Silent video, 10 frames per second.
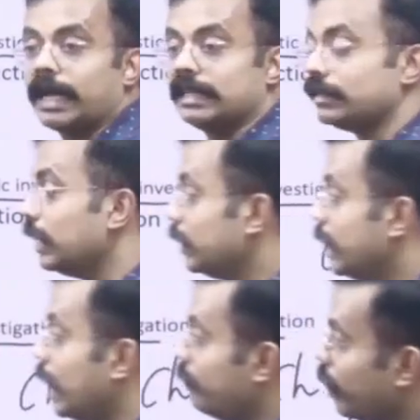price,
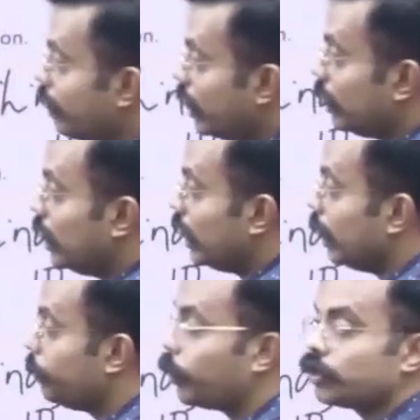then we will
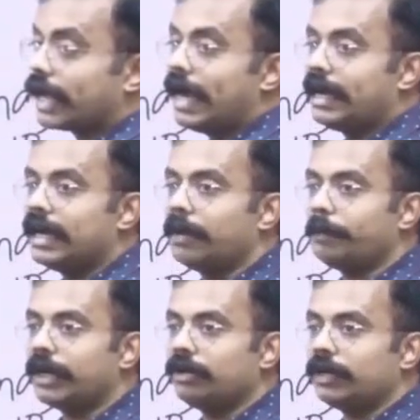impose
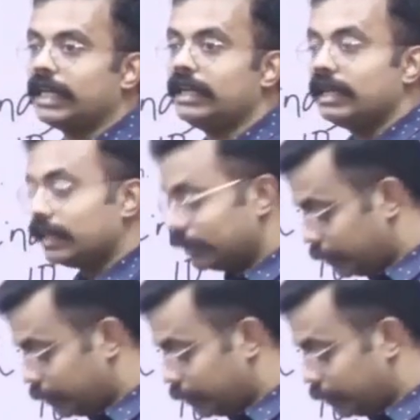anti-dumping duty.